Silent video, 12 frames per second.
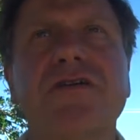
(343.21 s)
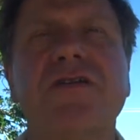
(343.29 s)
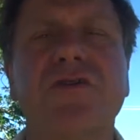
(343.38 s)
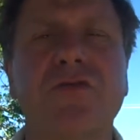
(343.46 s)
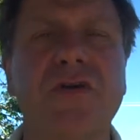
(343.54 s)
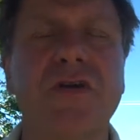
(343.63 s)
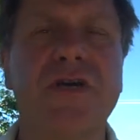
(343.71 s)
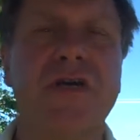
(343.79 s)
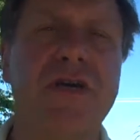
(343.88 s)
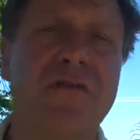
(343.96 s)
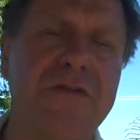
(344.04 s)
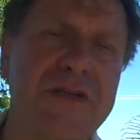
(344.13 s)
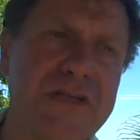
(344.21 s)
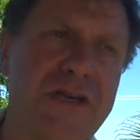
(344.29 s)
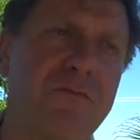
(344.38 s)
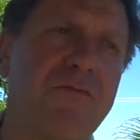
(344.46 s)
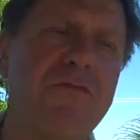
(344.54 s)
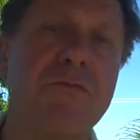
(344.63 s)
So if it's
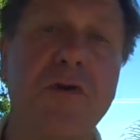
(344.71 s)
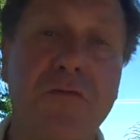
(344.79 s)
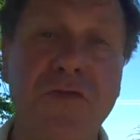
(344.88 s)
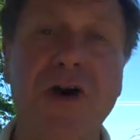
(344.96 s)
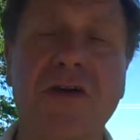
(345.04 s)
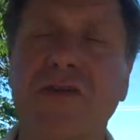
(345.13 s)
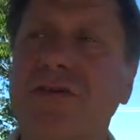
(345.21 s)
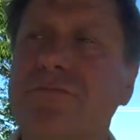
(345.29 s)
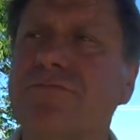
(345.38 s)
come from your father,